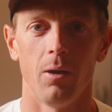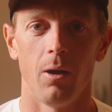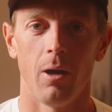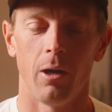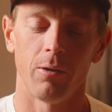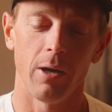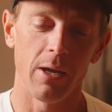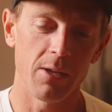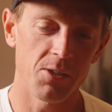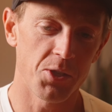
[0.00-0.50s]

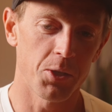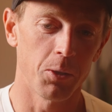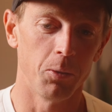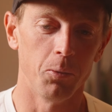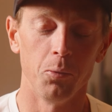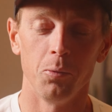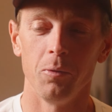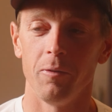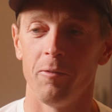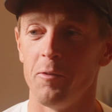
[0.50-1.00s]
All right,
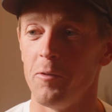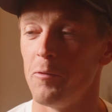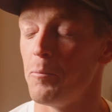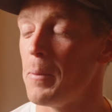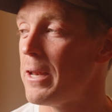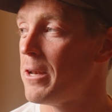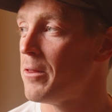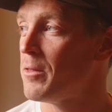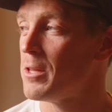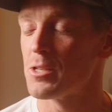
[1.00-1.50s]
so if you've
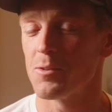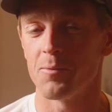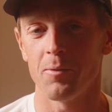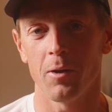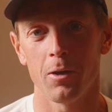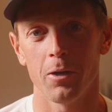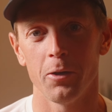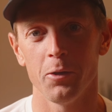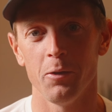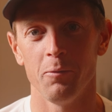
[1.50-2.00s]
made it this
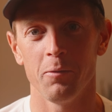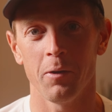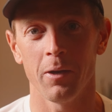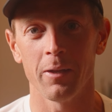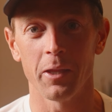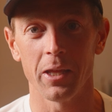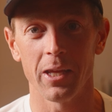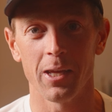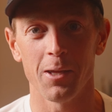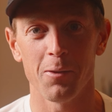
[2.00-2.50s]
far, you
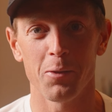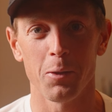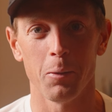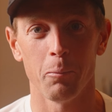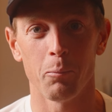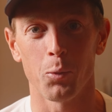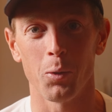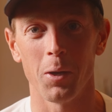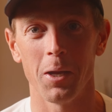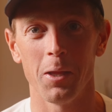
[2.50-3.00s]
finally get the
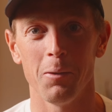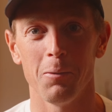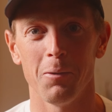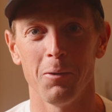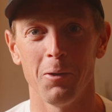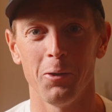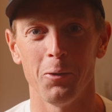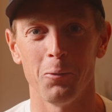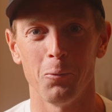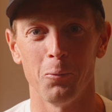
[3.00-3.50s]
point,
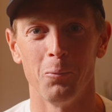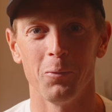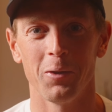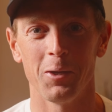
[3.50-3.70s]
you know,